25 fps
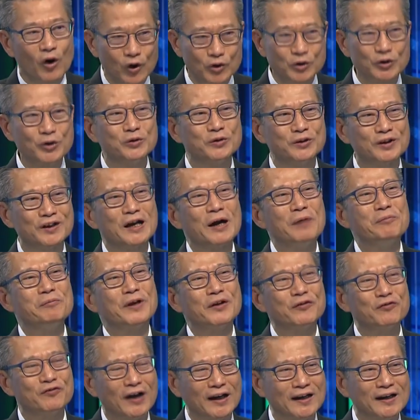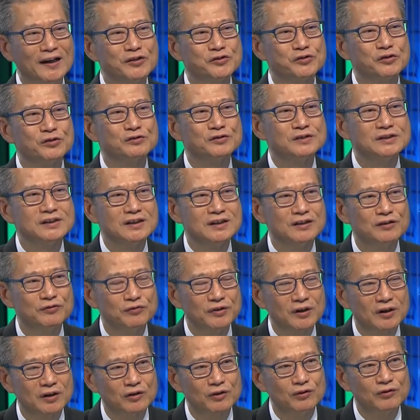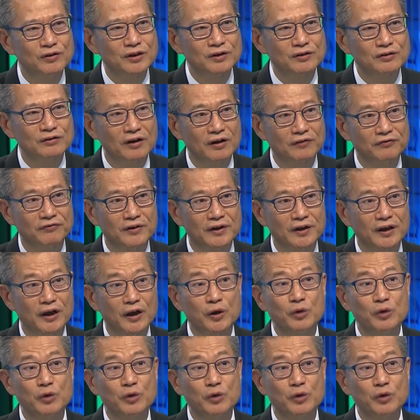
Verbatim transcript: Although the coming financial year, we are going to have a